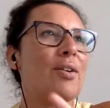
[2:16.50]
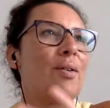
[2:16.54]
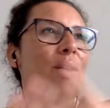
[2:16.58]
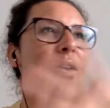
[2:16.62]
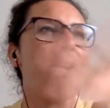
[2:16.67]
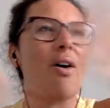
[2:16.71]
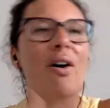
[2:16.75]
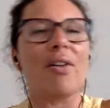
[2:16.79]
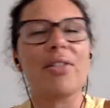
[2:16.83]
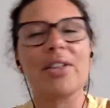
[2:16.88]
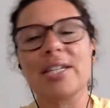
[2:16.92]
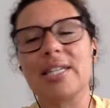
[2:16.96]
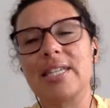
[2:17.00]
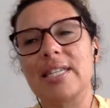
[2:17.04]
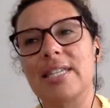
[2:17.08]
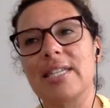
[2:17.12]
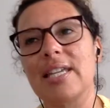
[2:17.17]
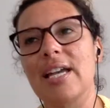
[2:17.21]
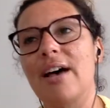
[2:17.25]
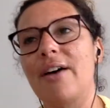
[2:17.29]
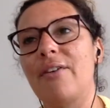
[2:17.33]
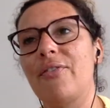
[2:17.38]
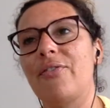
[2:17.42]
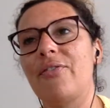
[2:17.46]
all this
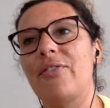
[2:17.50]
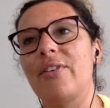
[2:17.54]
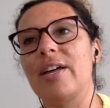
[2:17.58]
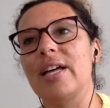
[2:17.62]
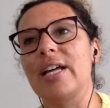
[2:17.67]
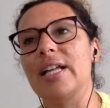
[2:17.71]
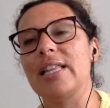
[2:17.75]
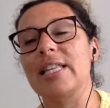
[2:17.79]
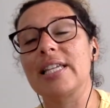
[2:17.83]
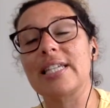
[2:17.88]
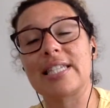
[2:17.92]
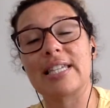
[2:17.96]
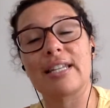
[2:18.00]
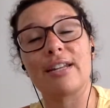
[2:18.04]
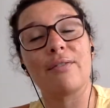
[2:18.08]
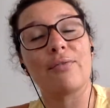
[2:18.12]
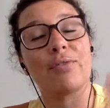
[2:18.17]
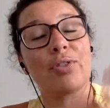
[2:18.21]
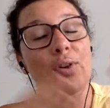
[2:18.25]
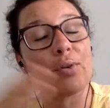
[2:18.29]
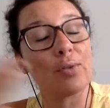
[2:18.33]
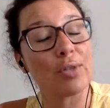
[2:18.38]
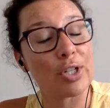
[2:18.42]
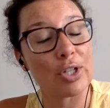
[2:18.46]
stuff. Listen,
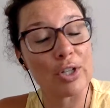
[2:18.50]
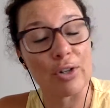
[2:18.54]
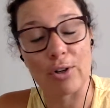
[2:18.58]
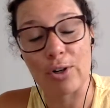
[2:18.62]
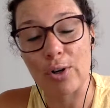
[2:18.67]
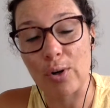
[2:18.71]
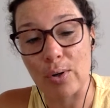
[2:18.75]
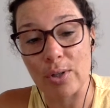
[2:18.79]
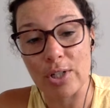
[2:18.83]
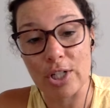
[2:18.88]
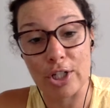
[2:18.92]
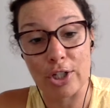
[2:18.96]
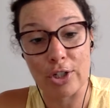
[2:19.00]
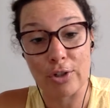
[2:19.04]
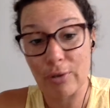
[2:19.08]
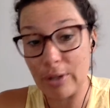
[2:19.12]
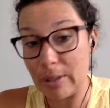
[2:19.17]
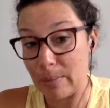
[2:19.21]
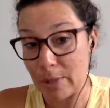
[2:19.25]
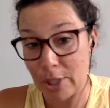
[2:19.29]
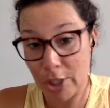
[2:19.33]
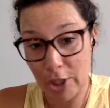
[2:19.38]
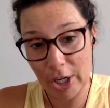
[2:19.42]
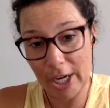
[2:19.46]
if those are your goals and
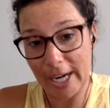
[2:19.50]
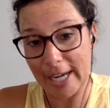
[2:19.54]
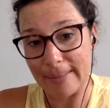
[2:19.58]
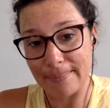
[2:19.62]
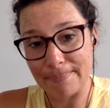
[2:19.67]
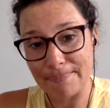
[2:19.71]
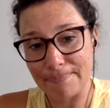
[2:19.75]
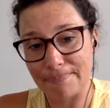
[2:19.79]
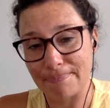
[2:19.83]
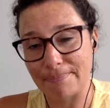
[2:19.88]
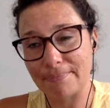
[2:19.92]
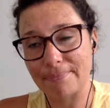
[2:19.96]
dreams, great.